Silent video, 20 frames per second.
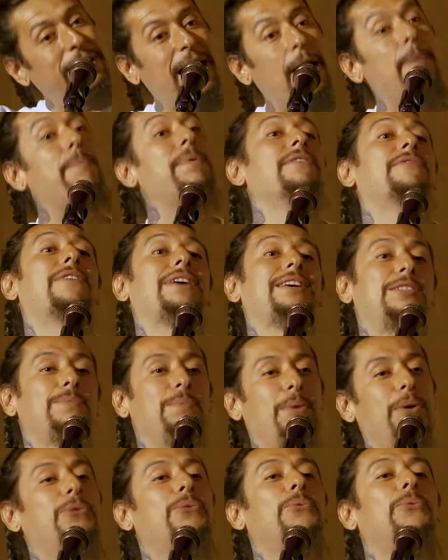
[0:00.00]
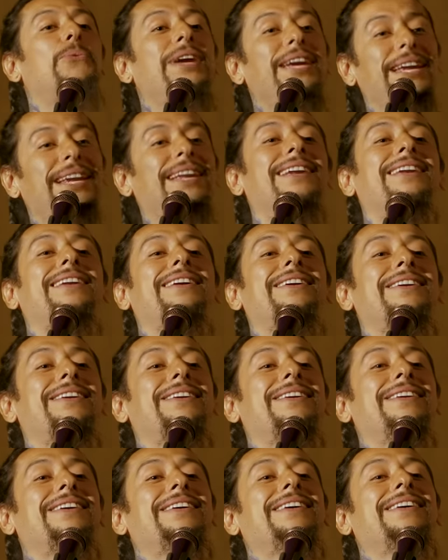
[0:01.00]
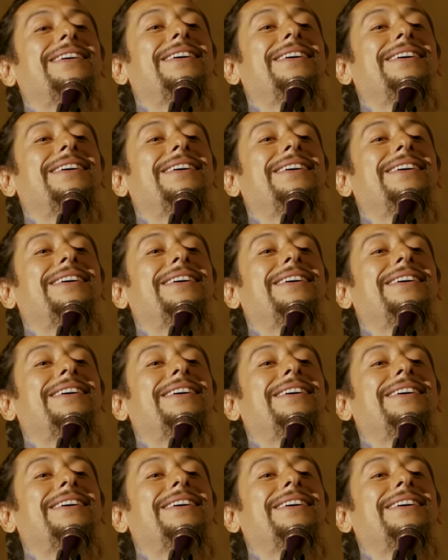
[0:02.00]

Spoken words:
would happen if I smoked weed in here?